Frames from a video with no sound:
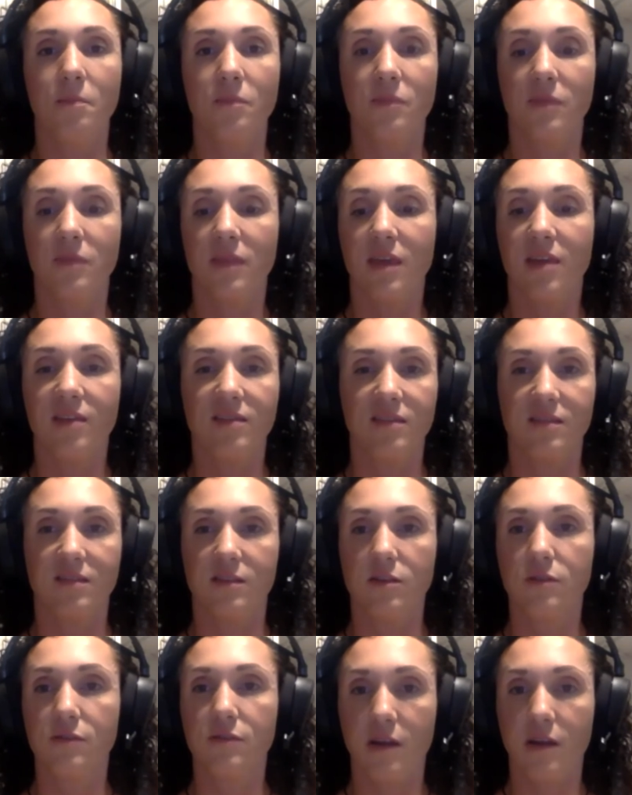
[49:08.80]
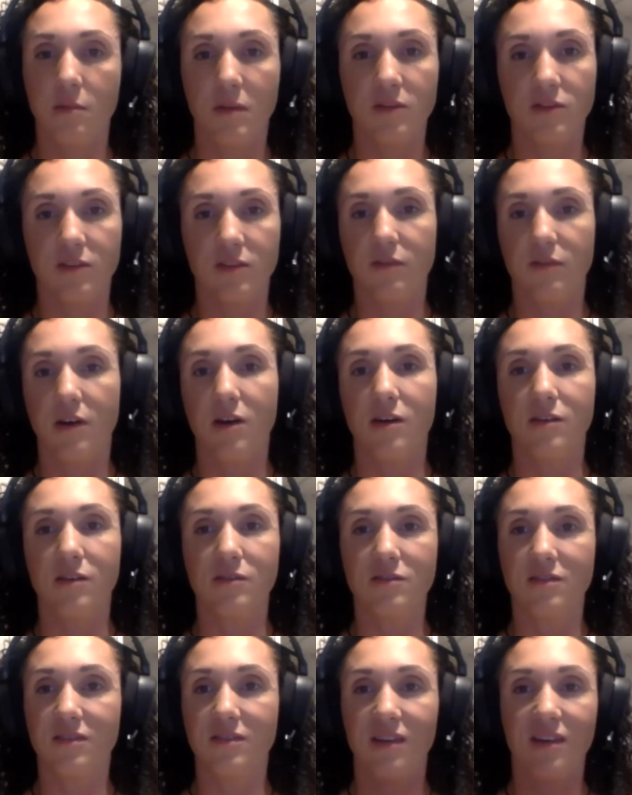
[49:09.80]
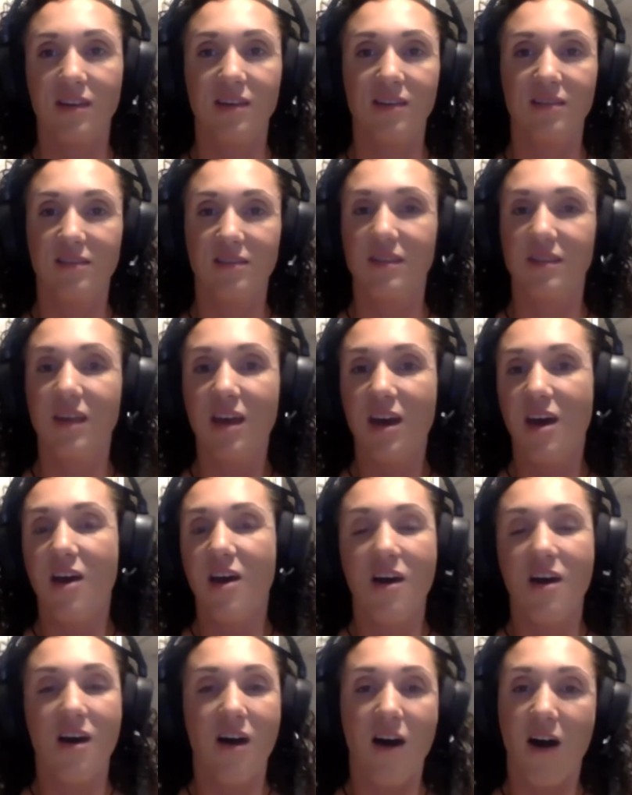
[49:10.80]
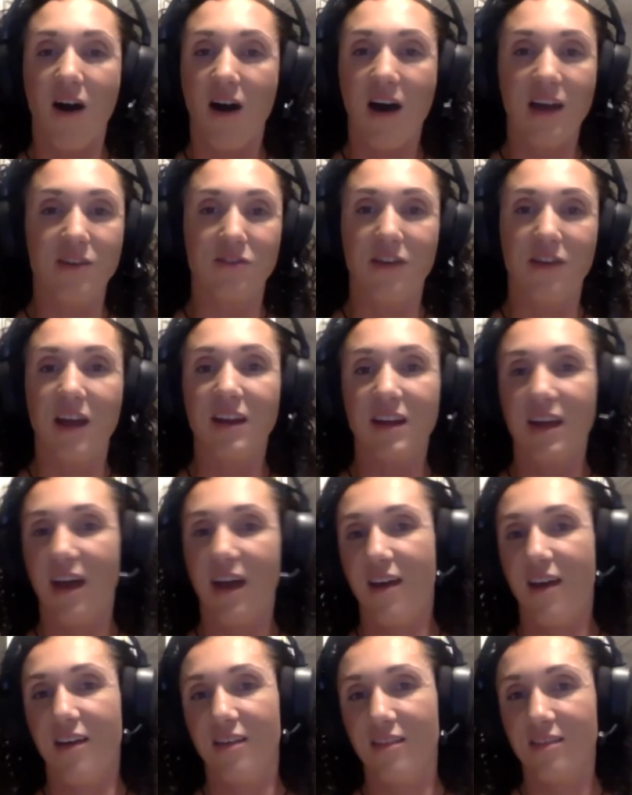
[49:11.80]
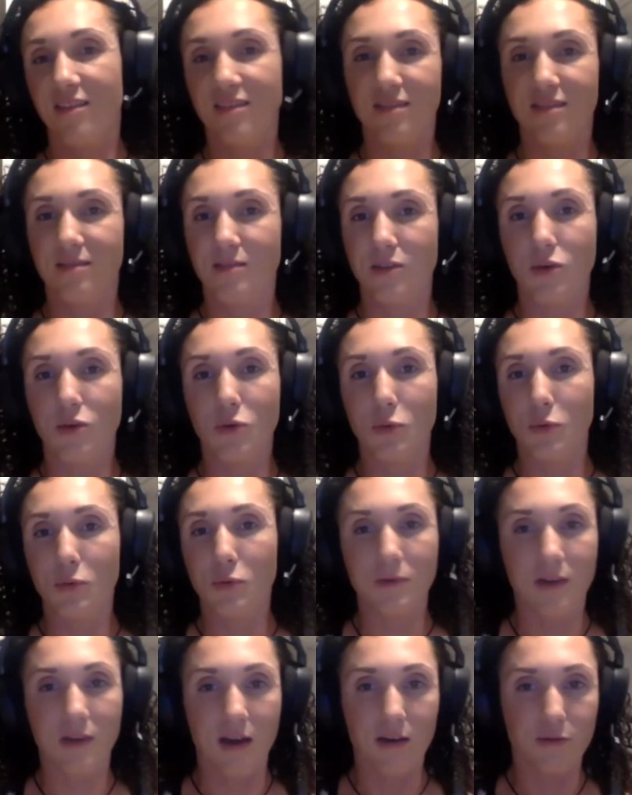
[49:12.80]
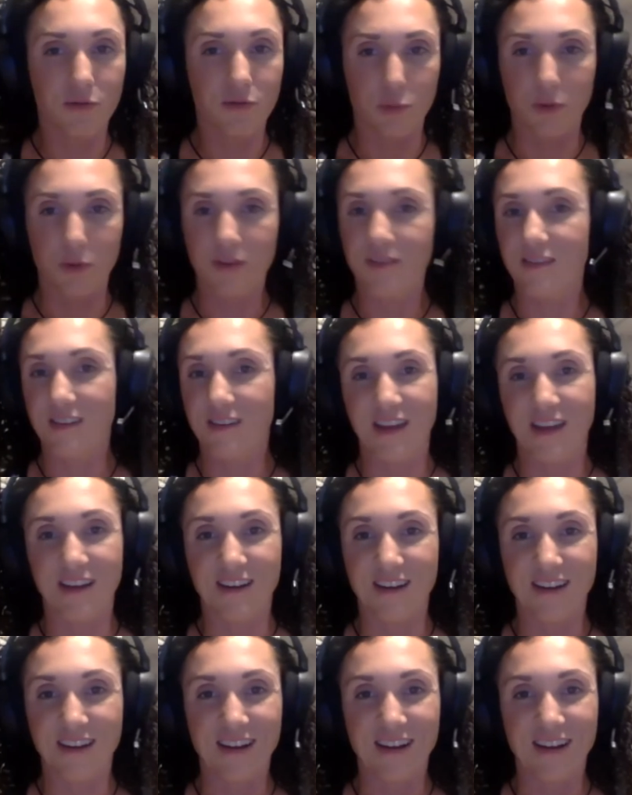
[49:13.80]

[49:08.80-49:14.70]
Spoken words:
He's still very much involved. He's on Reddit as you Gov Schwarzenegger.